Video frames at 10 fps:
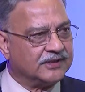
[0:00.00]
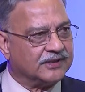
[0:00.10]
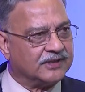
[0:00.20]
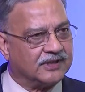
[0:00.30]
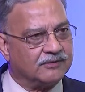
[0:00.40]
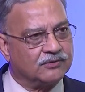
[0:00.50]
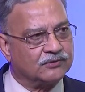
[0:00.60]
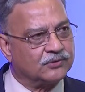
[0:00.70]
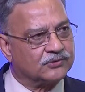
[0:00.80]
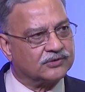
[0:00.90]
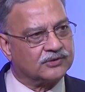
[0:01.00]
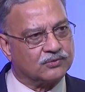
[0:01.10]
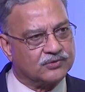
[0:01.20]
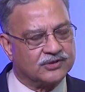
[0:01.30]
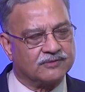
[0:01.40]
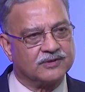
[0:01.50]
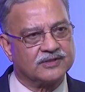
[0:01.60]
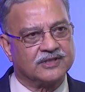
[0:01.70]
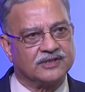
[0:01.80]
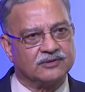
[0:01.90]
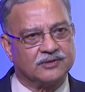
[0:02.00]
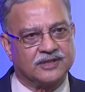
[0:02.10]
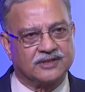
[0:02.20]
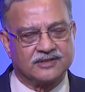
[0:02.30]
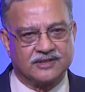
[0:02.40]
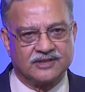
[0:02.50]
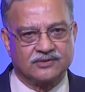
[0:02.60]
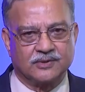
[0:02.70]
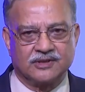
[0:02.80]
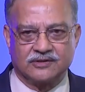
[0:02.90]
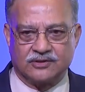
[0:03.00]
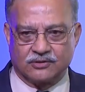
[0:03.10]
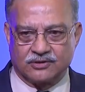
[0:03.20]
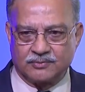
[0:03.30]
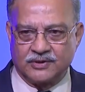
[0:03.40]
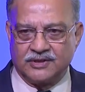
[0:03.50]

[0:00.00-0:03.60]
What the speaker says: 11 of those root servers are in the United States, one is in Europe,